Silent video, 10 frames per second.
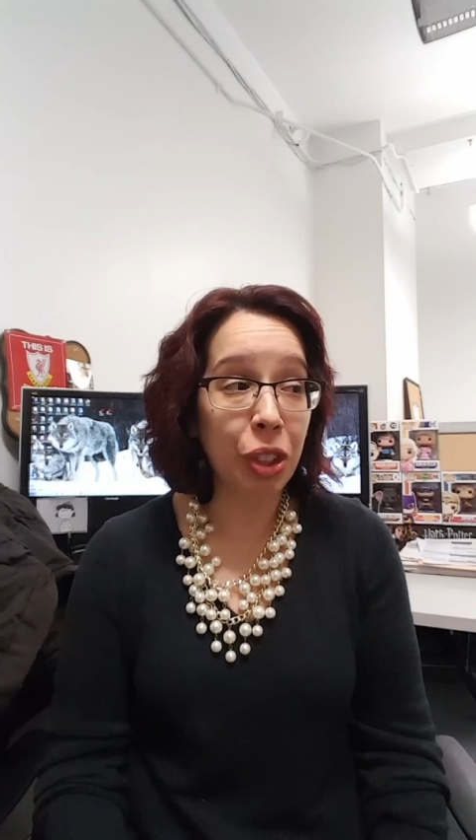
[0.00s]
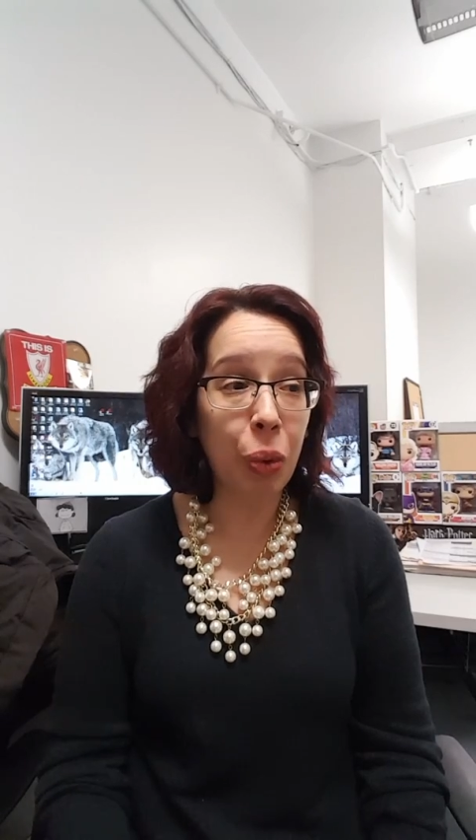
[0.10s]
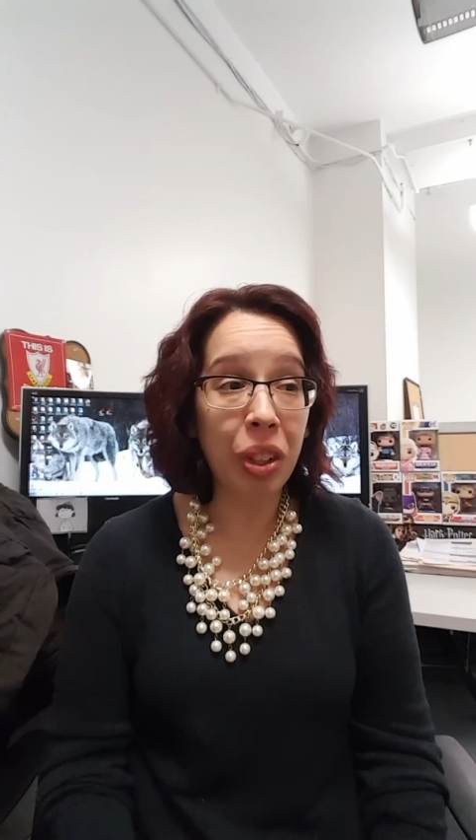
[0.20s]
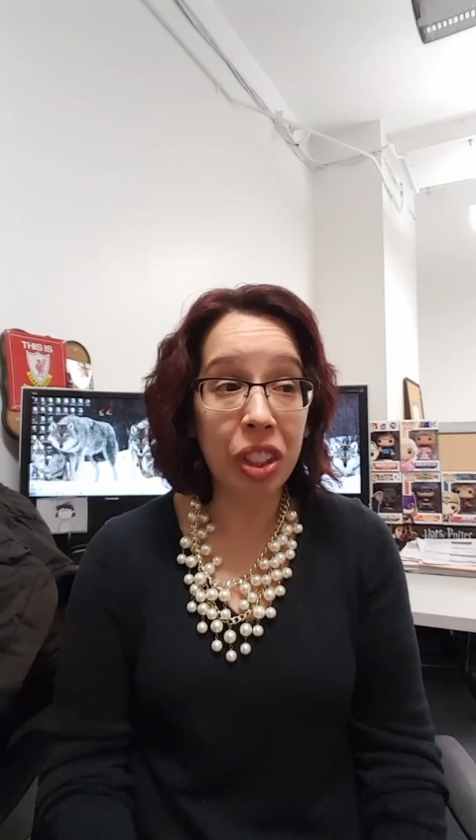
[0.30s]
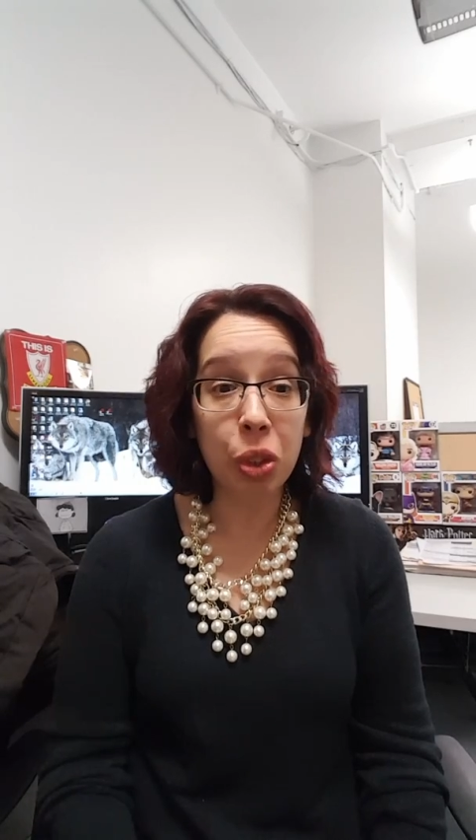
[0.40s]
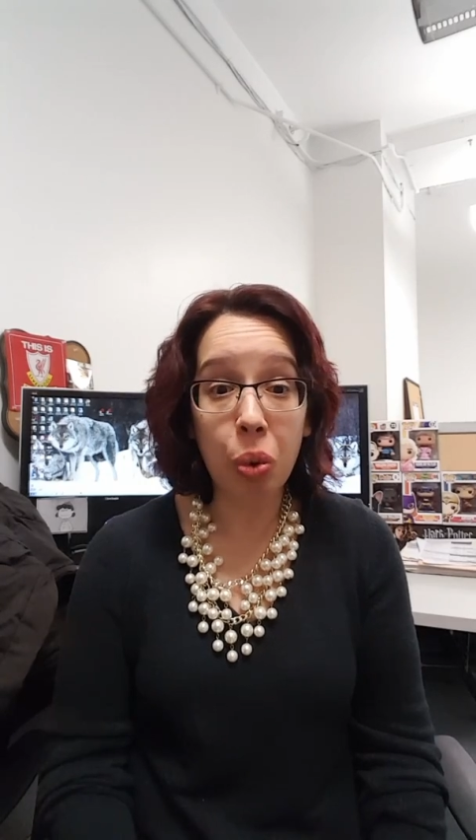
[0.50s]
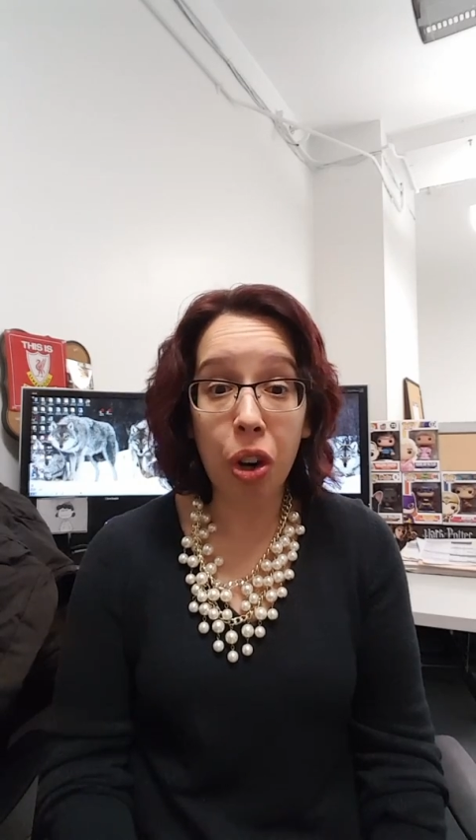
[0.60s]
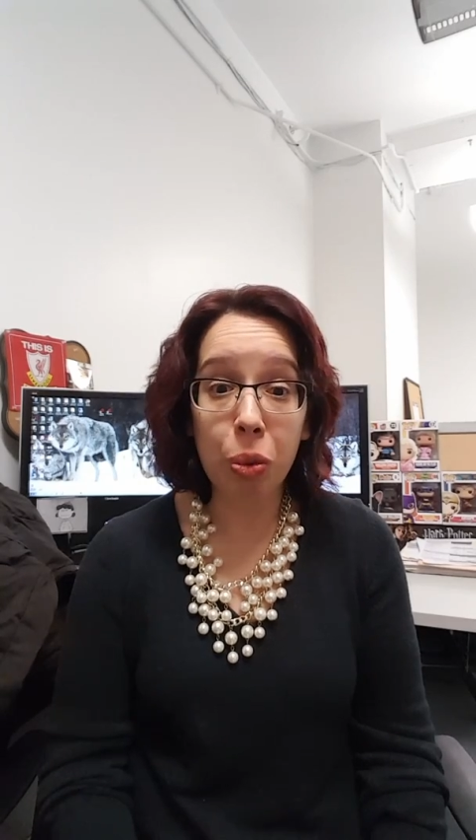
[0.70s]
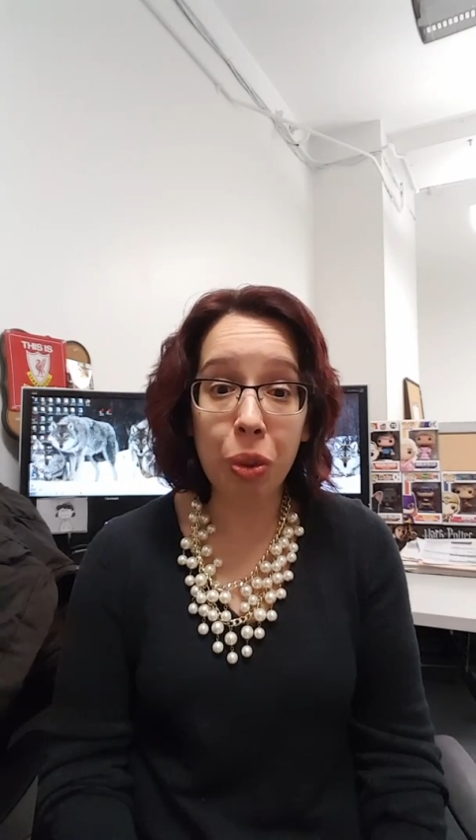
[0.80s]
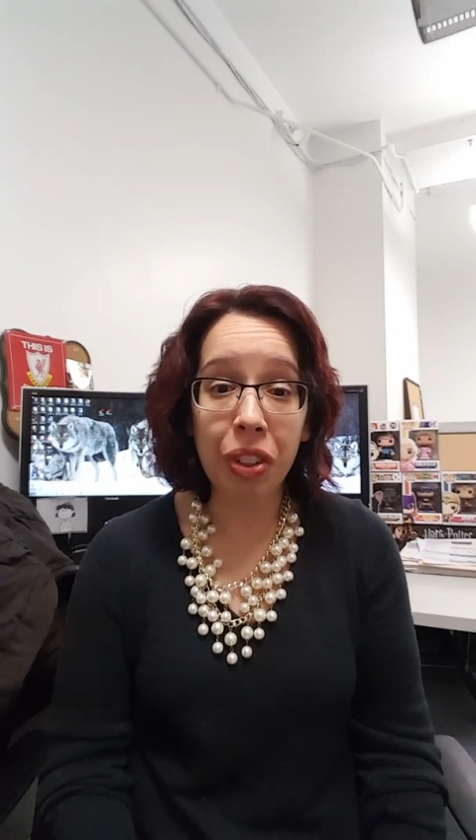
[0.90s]
you know what? You
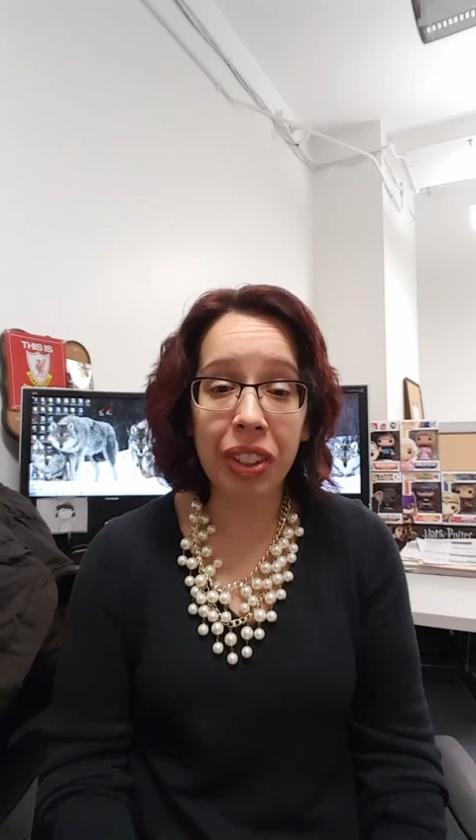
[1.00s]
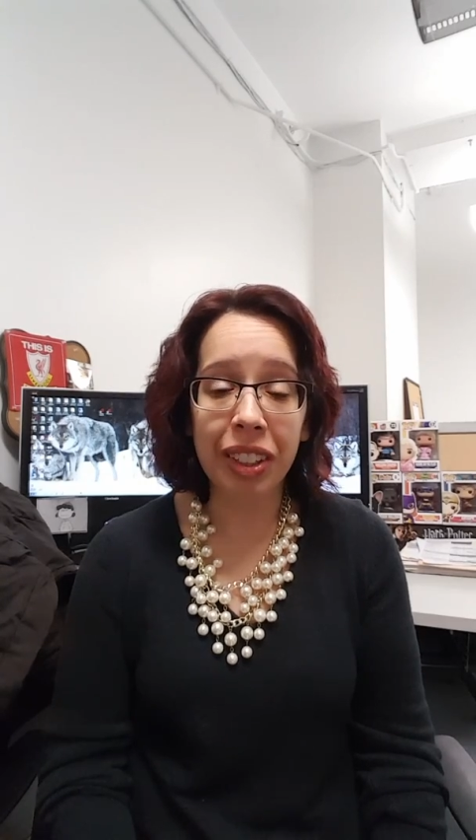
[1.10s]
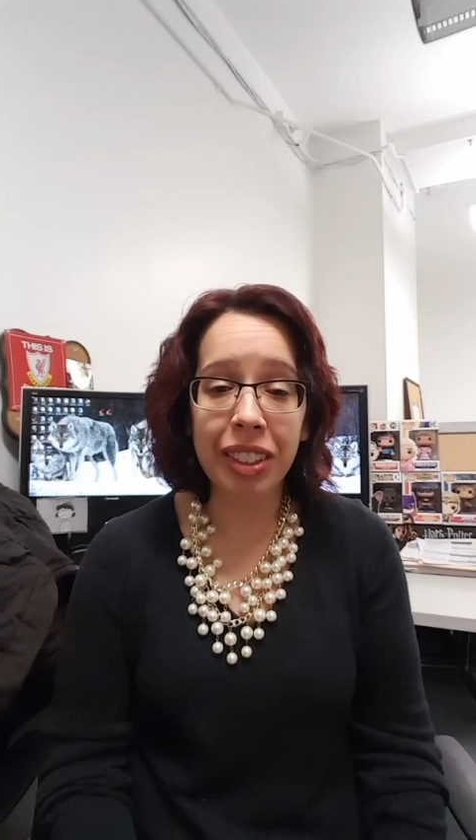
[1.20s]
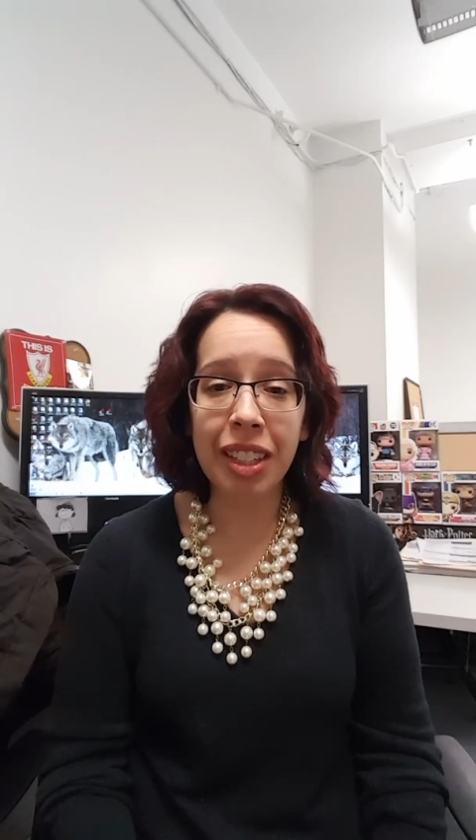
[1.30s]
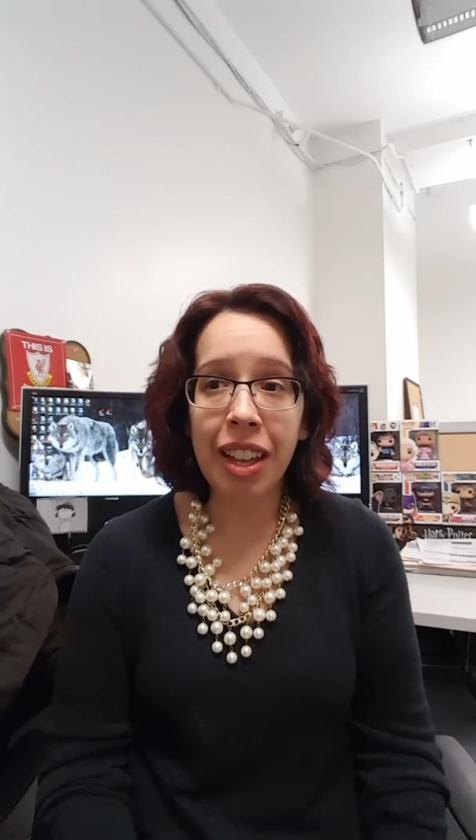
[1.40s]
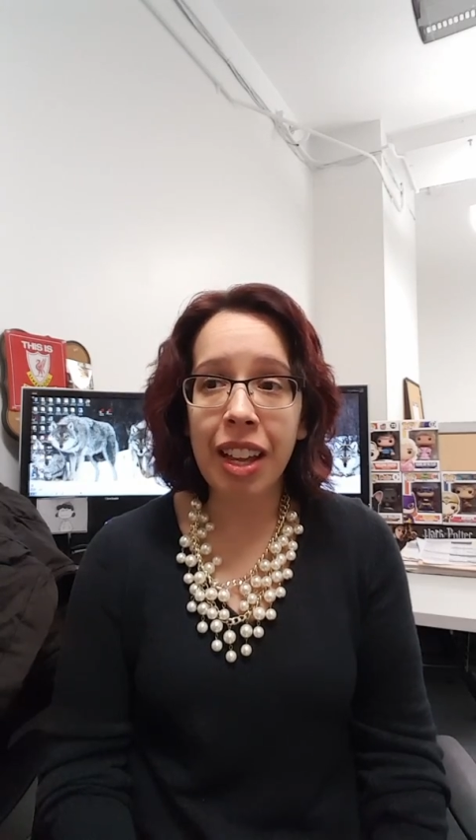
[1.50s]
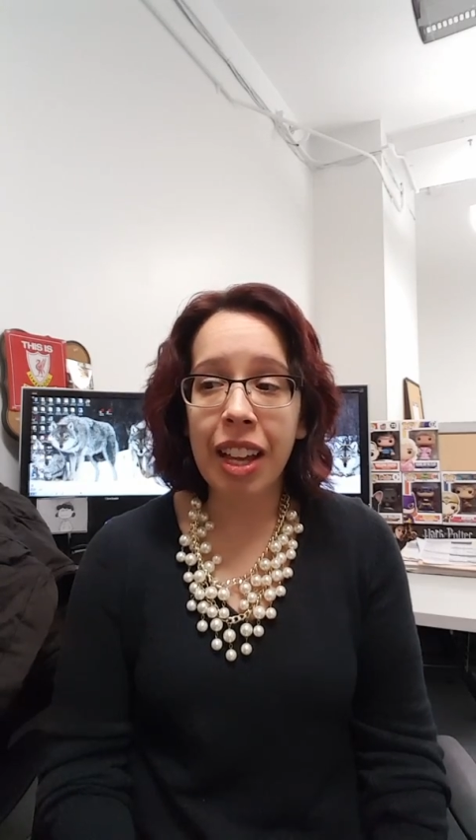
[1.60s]
are worth it